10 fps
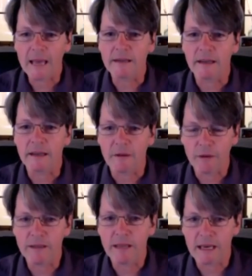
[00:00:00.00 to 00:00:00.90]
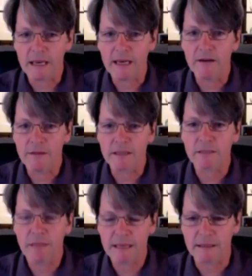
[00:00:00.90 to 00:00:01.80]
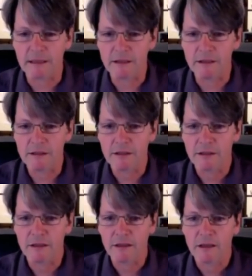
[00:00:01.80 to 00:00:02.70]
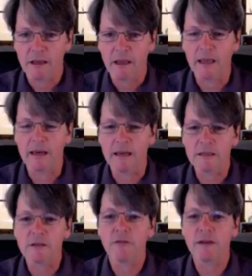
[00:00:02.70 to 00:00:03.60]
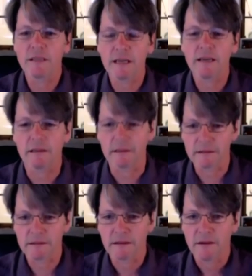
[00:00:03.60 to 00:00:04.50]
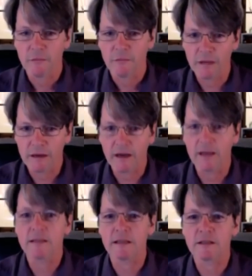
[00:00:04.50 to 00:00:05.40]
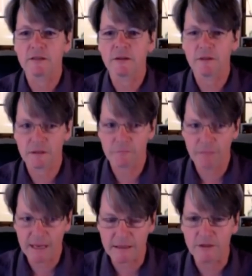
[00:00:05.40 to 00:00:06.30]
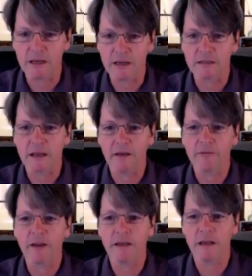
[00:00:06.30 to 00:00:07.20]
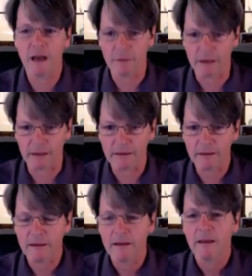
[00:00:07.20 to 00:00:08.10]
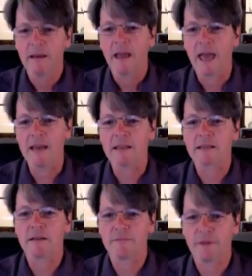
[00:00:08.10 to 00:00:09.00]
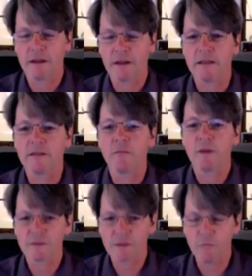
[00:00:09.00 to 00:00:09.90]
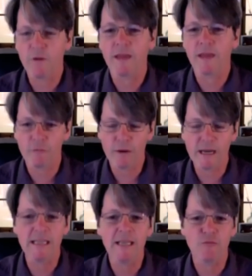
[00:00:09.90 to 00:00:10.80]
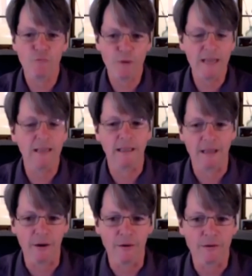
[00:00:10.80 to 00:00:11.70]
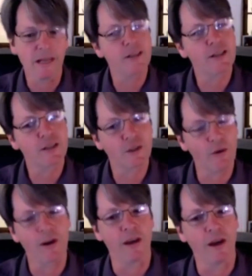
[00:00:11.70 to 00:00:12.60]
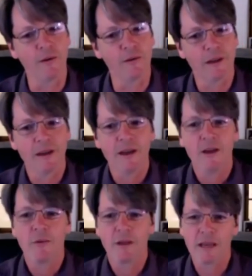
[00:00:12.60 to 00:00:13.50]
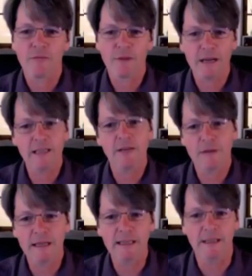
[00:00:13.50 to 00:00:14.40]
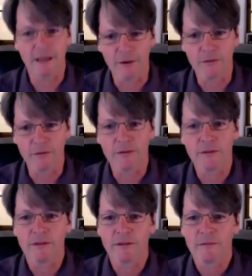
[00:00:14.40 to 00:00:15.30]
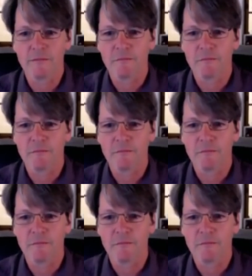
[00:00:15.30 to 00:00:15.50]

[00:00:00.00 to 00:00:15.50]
And when they hear this message, it is ridiculous, because this message is of unknowing, and it's confronted with someone that really, really knows, not just sort of knows, but like really, really knows.